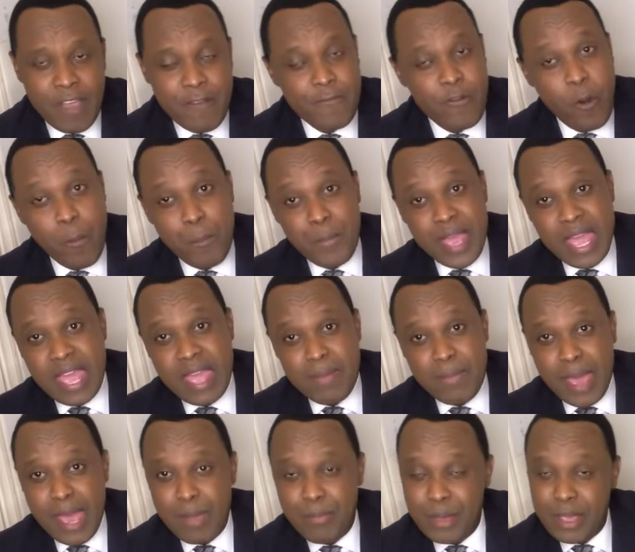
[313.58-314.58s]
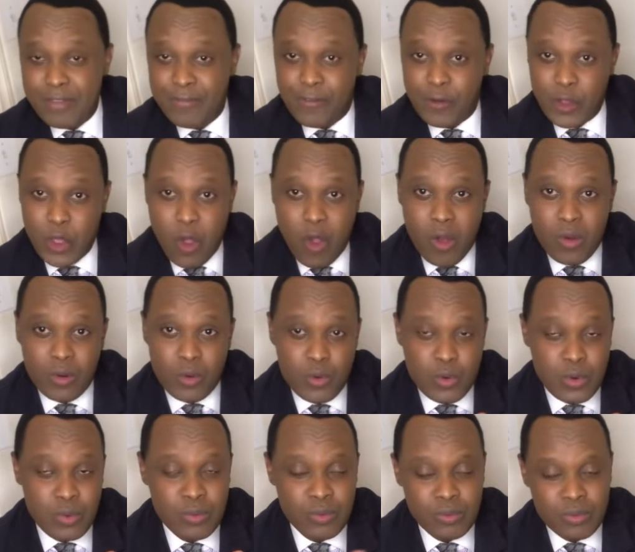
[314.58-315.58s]
For me, maybe for y'all
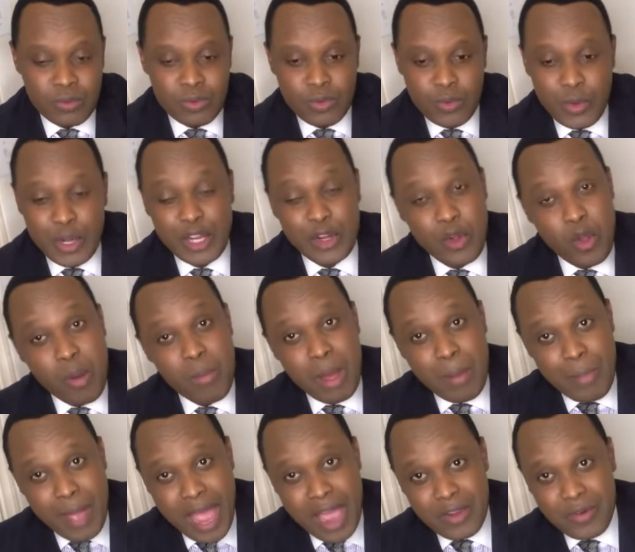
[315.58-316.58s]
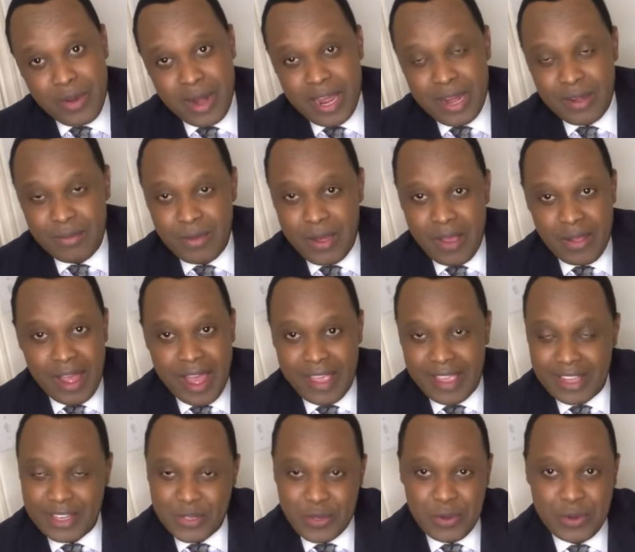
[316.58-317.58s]
who really know my background, I
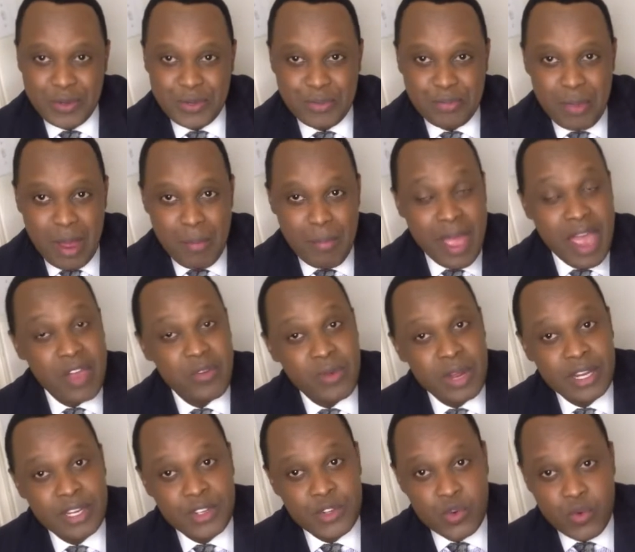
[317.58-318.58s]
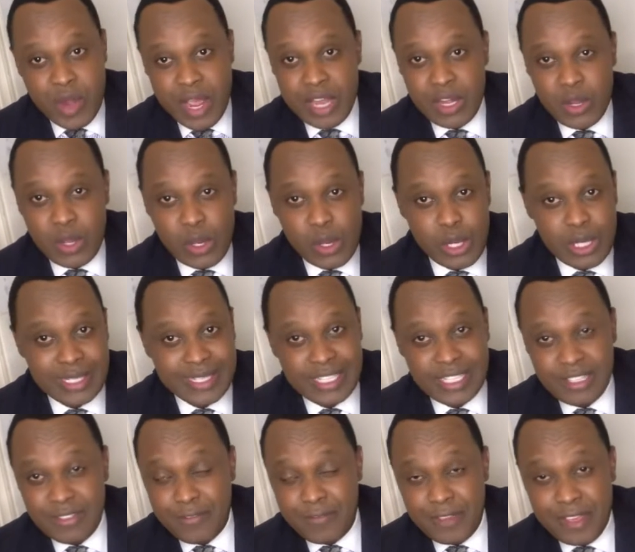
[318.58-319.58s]
guess because my background is radio and
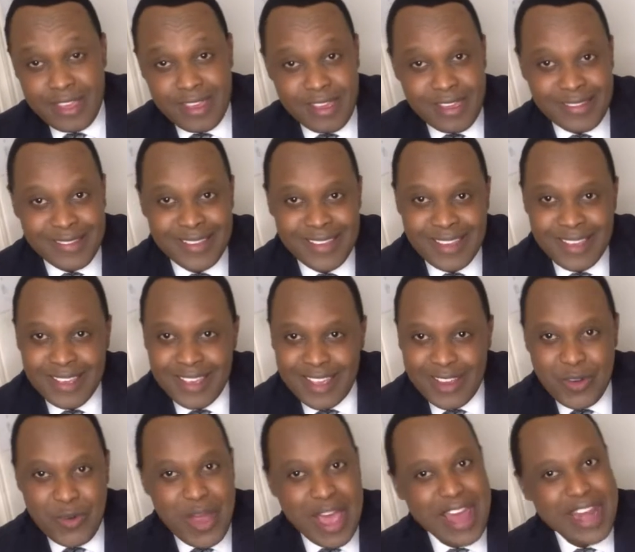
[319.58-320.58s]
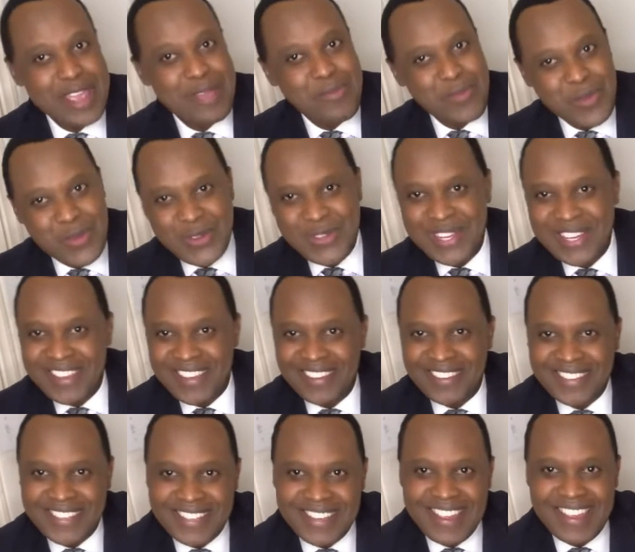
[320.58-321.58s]
TV and writing music
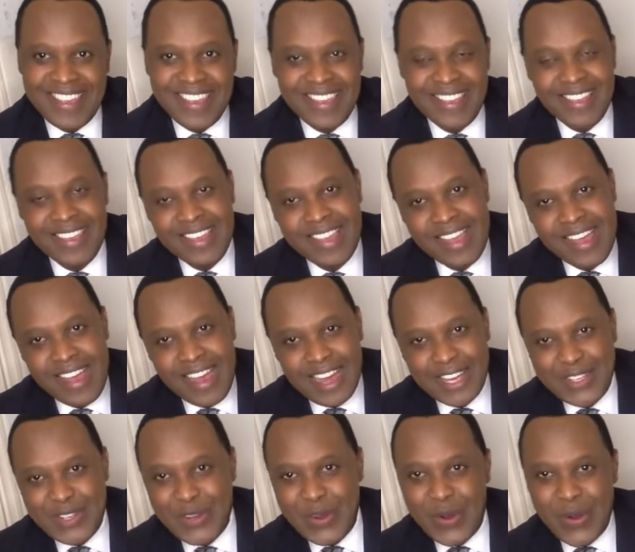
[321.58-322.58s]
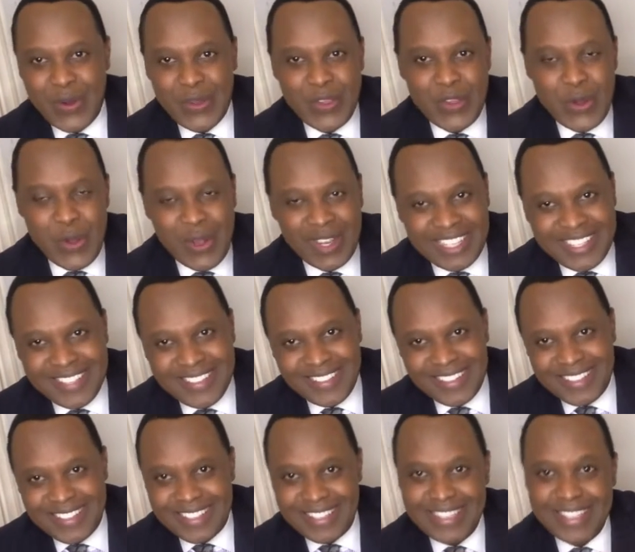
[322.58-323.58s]
and singing, so, you know, it's
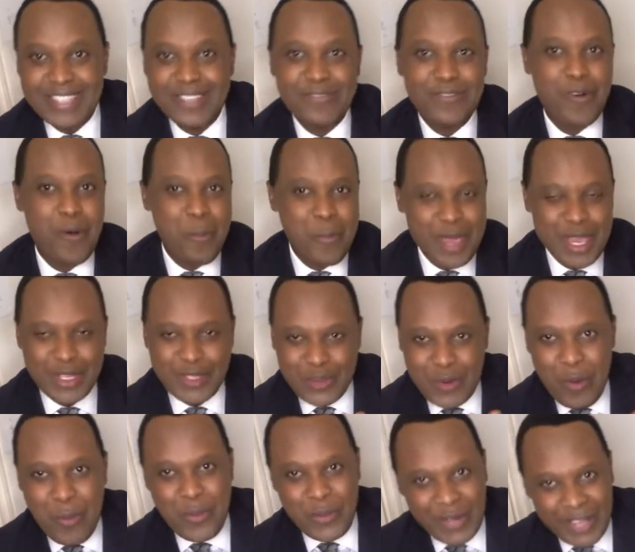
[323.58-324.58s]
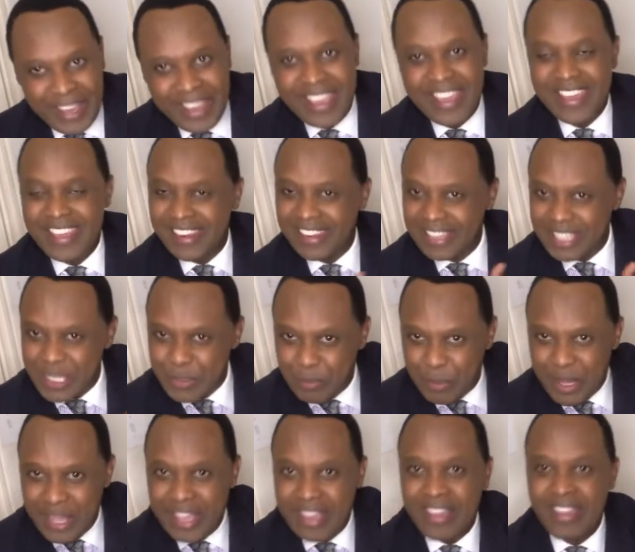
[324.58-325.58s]
easy for me to communicate and
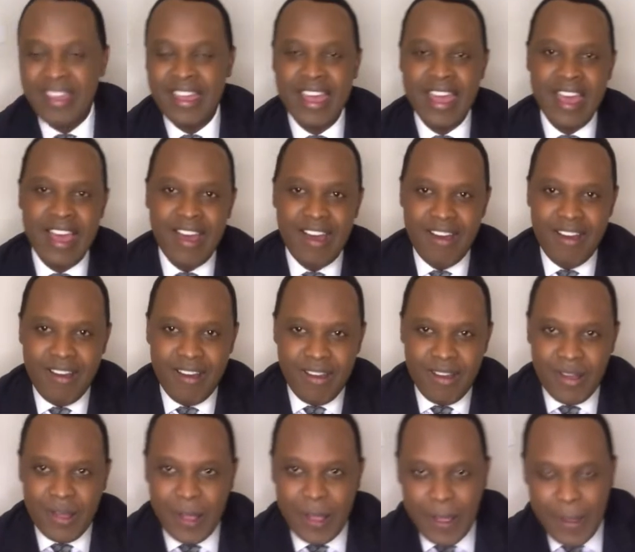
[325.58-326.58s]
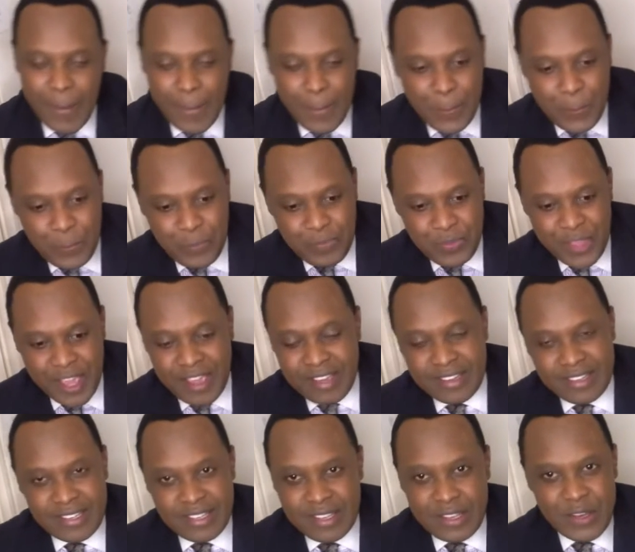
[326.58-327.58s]
speak
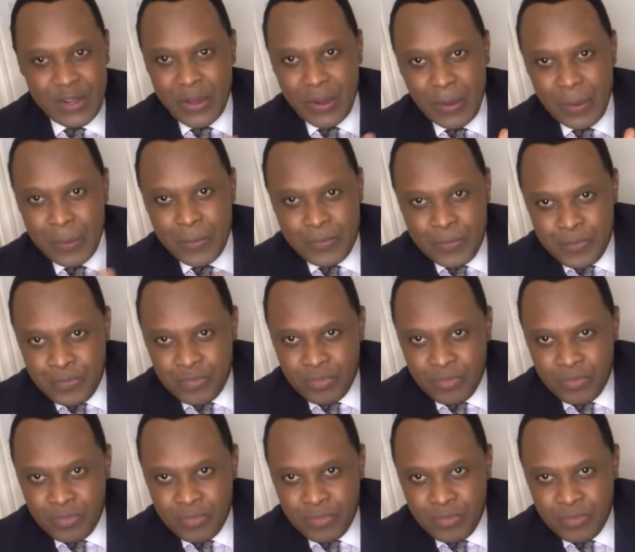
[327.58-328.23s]
and, you know,